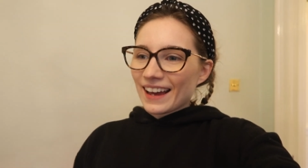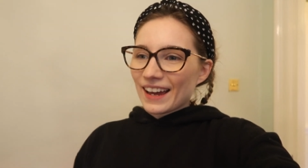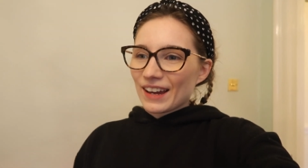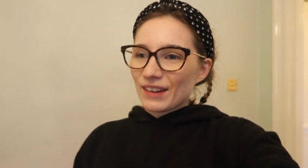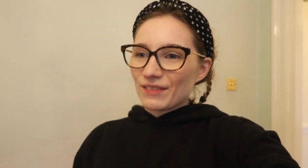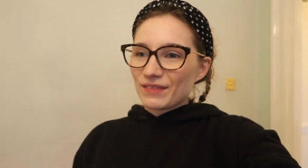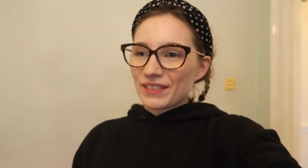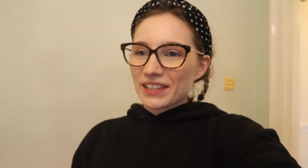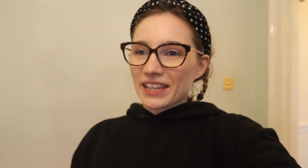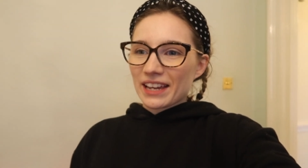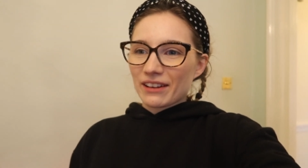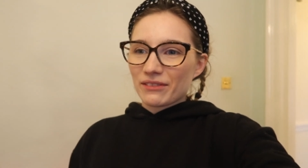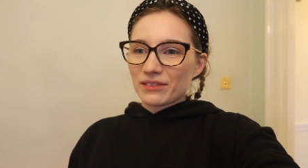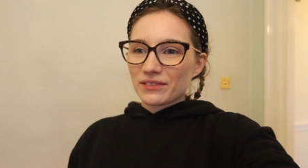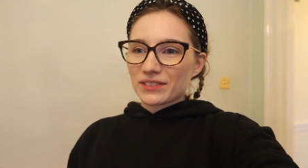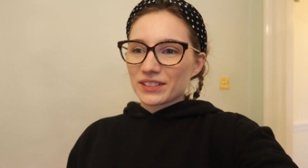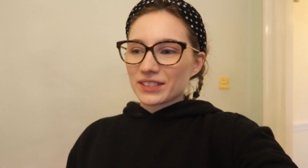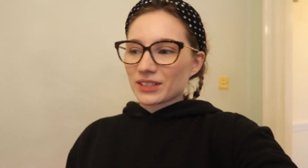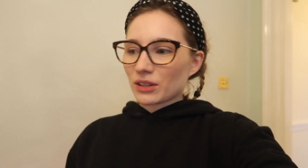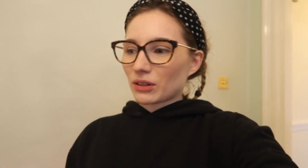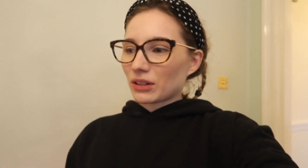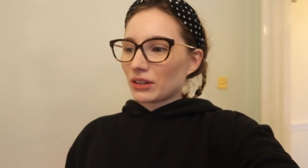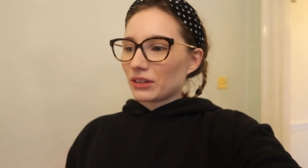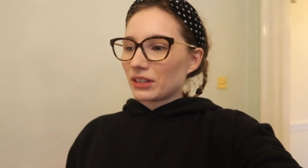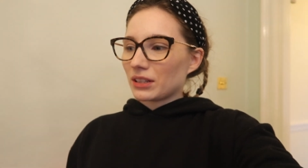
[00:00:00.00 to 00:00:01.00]
But yeah, we've
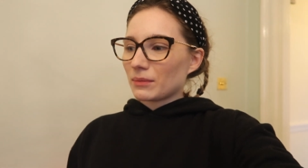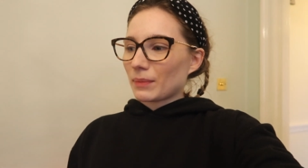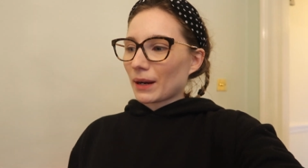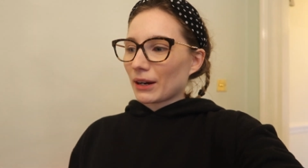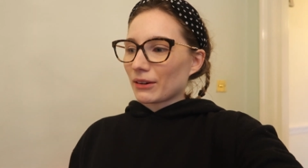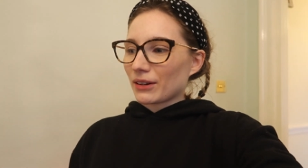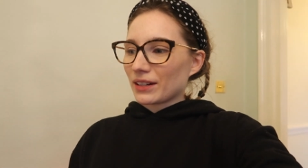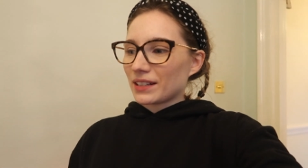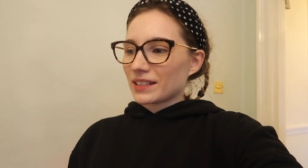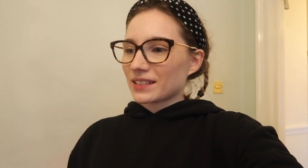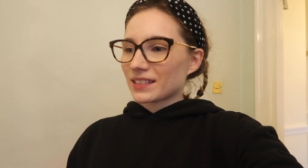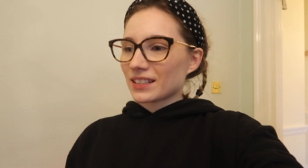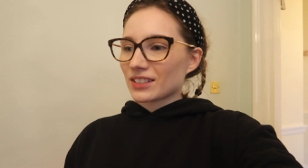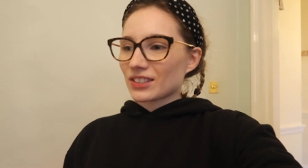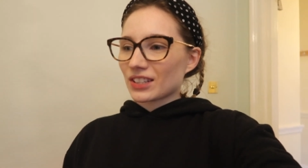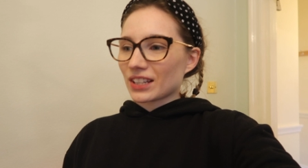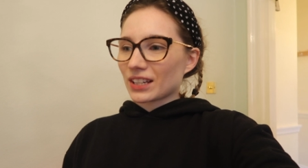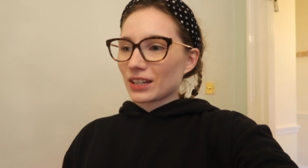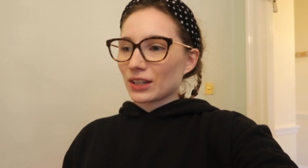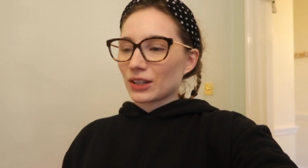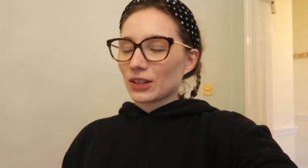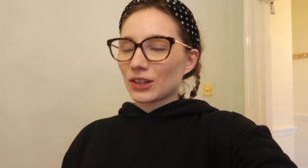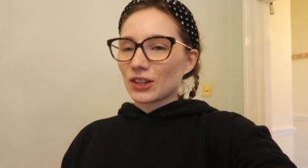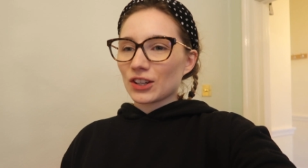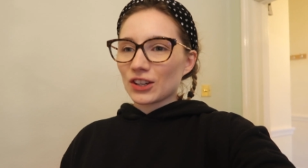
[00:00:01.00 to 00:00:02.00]
just got it on the background. It's such
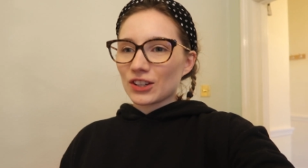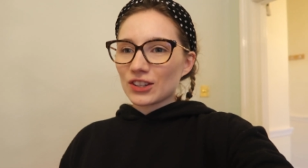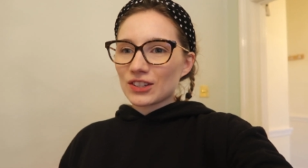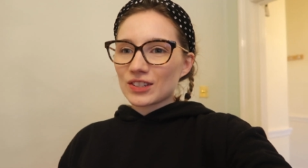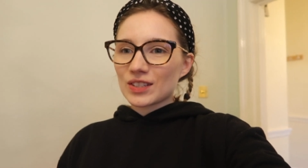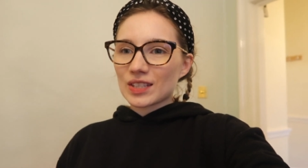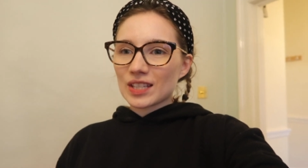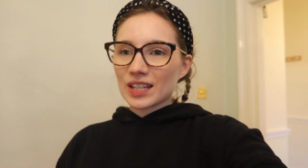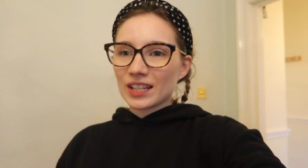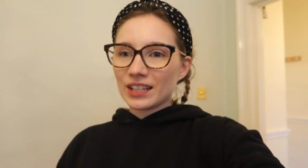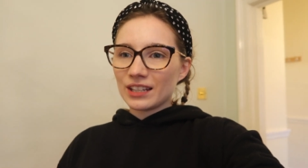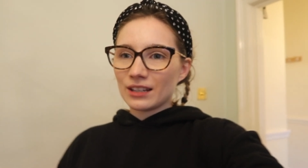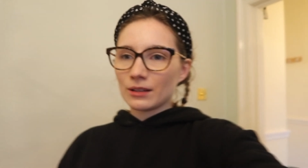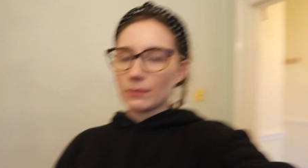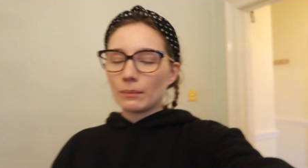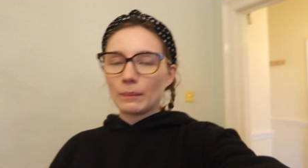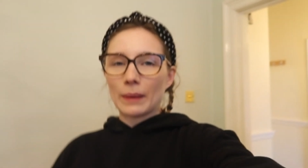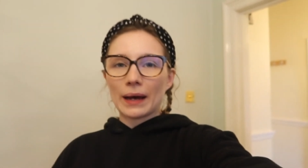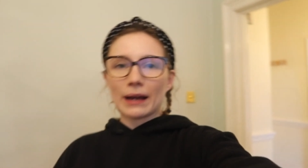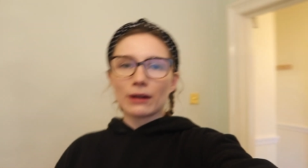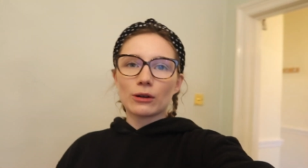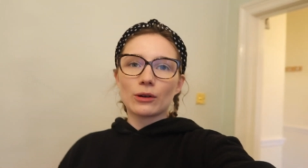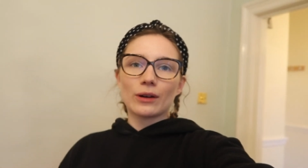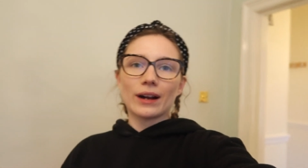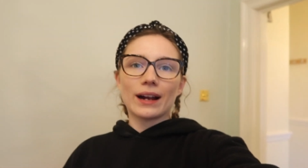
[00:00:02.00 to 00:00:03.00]
like a good
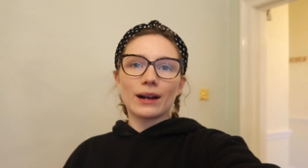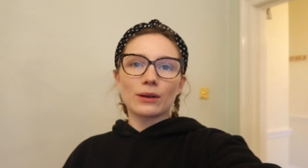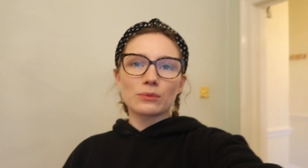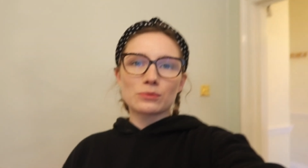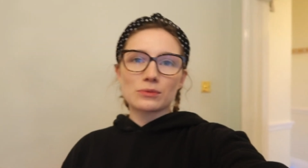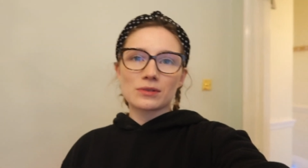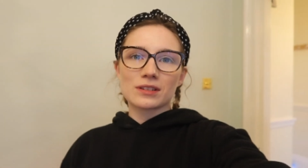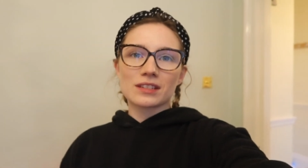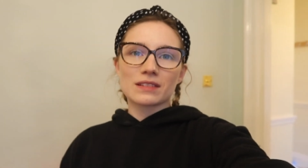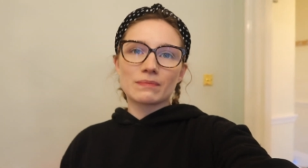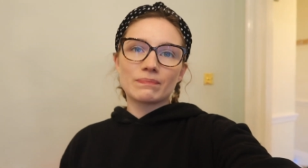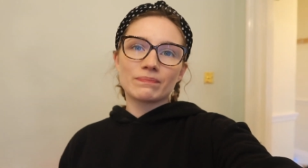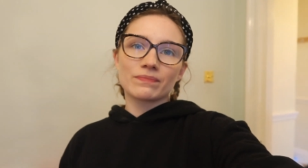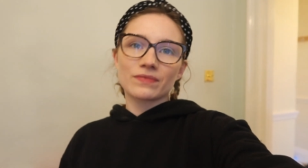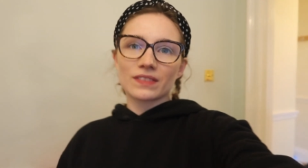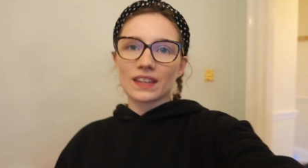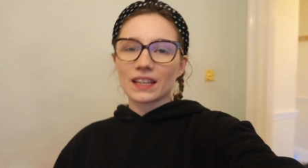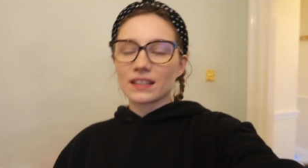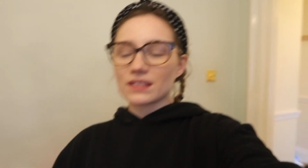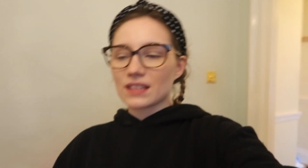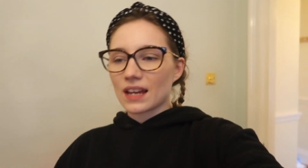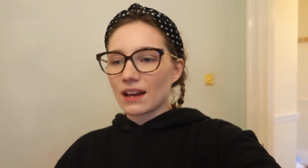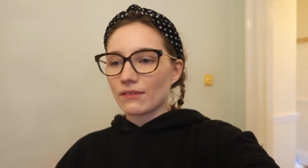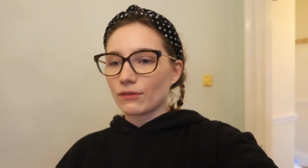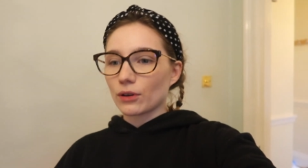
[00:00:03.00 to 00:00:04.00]
background
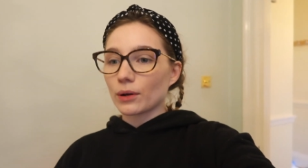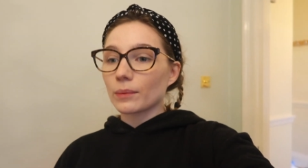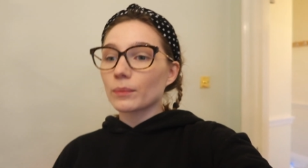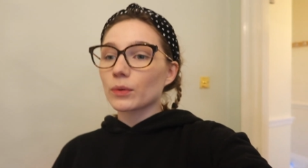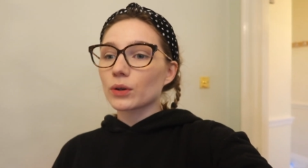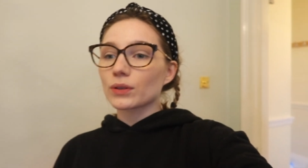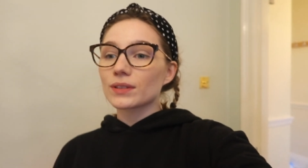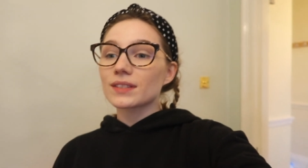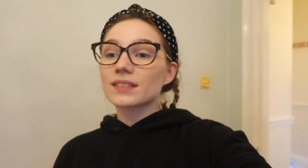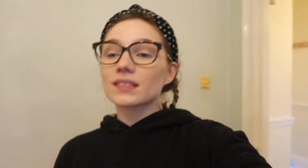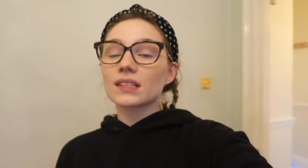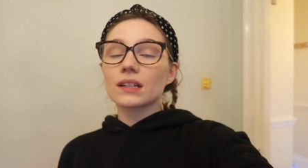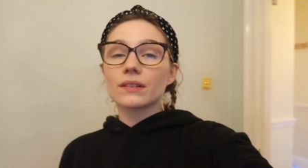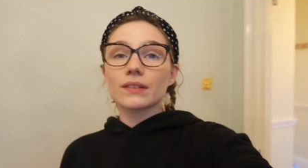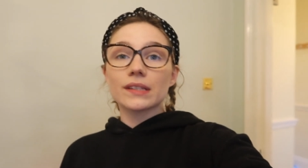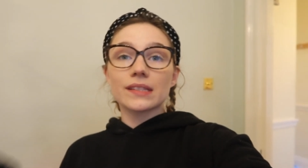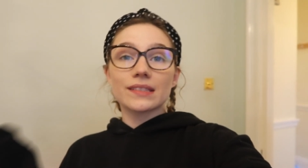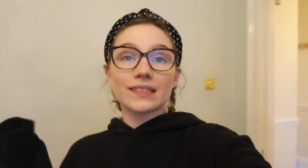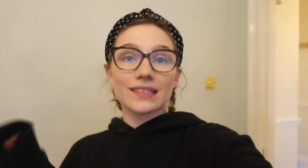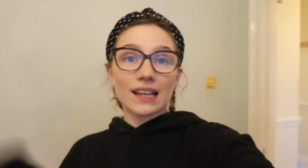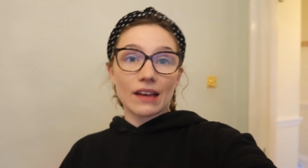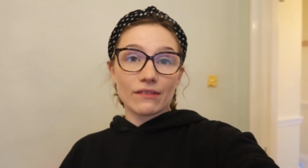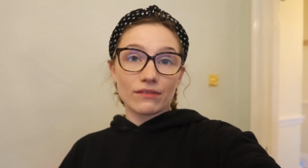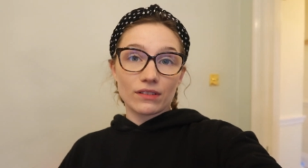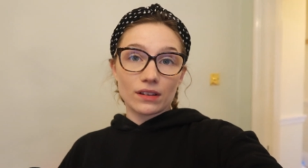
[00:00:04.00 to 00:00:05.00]
thing to have on. We're on
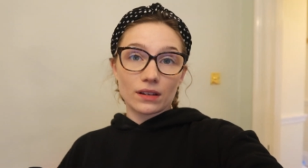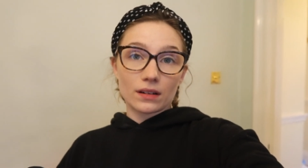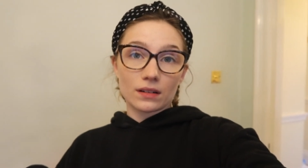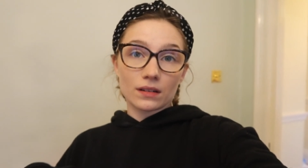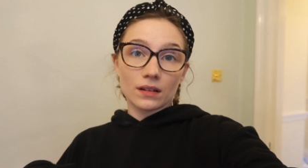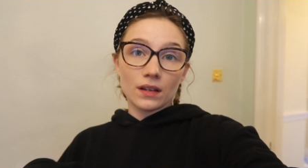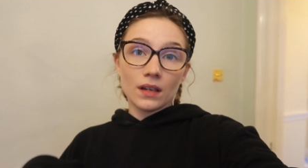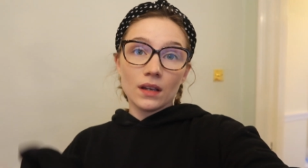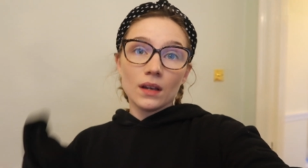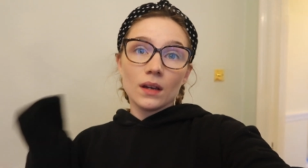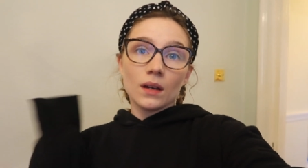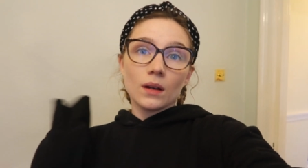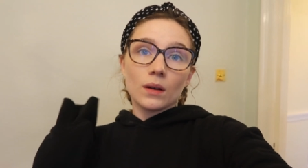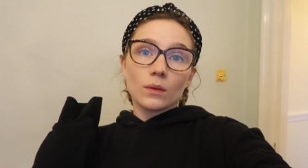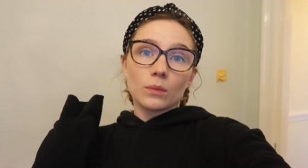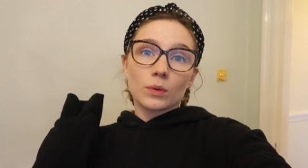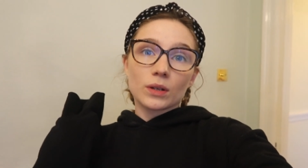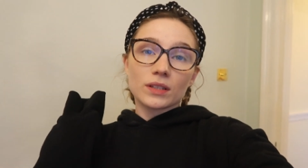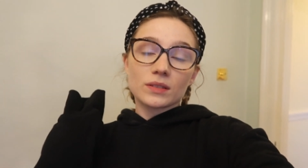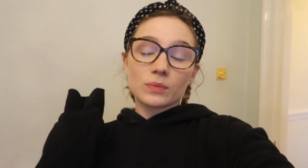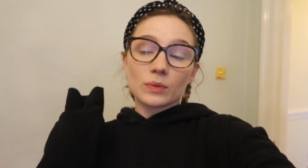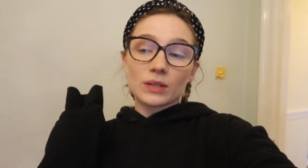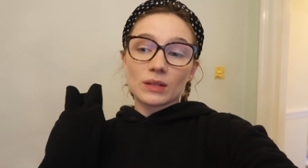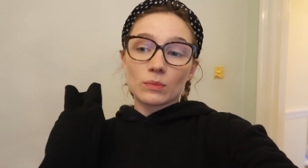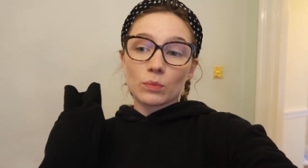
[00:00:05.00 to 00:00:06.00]
series 7
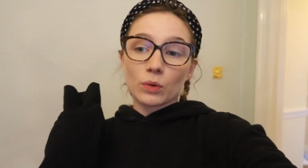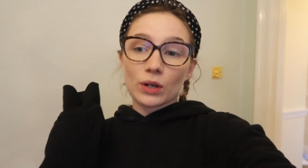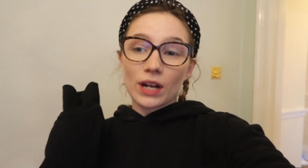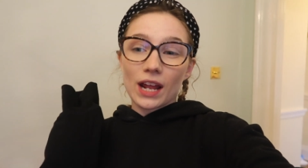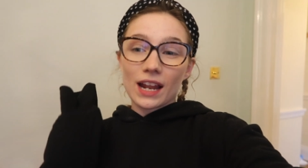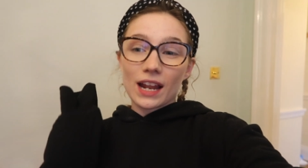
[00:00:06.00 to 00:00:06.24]
because we didn't